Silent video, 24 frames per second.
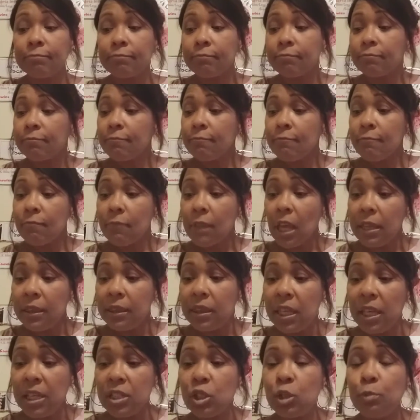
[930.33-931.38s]
This
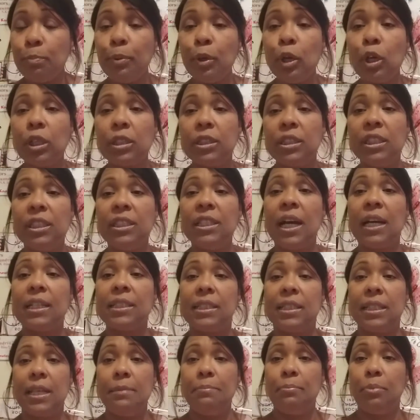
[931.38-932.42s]
book did not say book
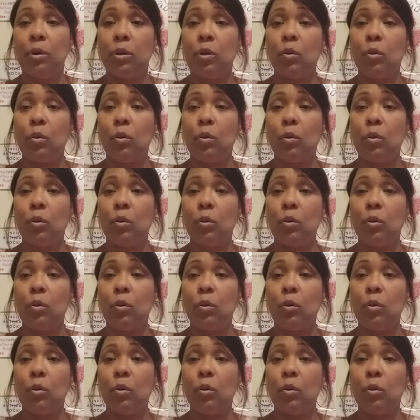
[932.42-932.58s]
1.